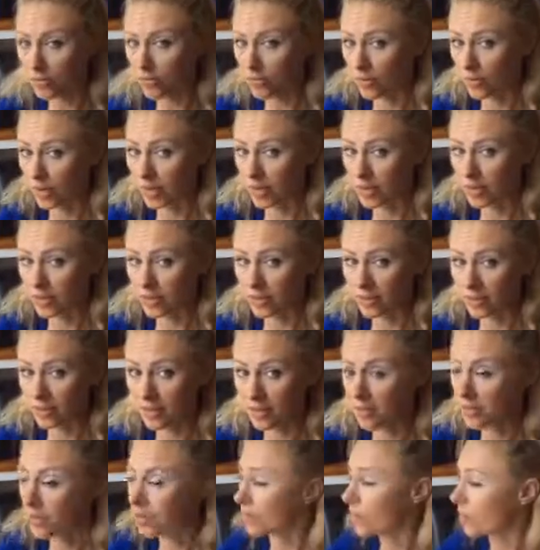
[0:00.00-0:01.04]
right?
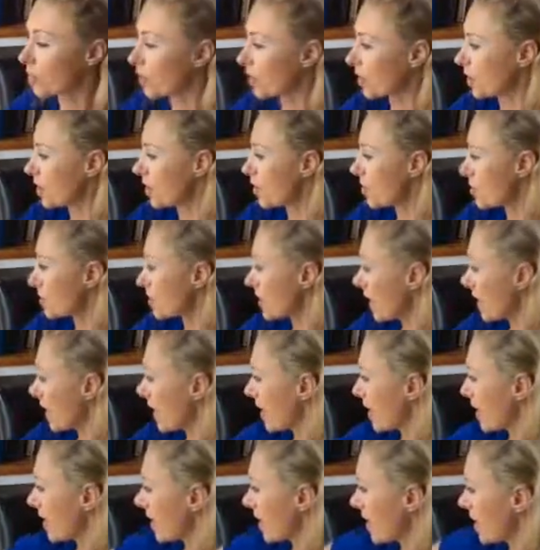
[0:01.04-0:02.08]
We're going to use an
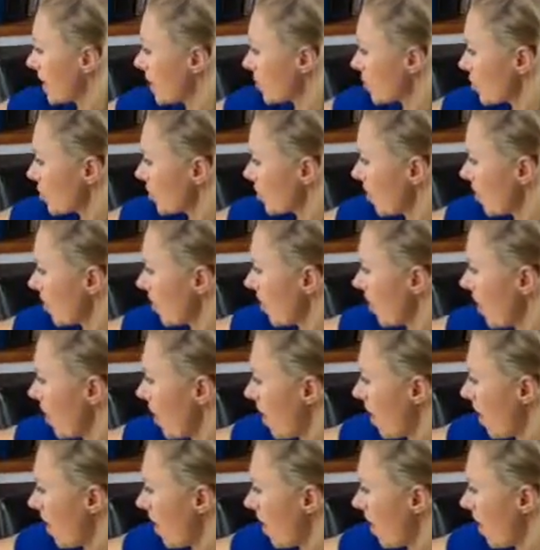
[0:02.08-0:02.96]
initial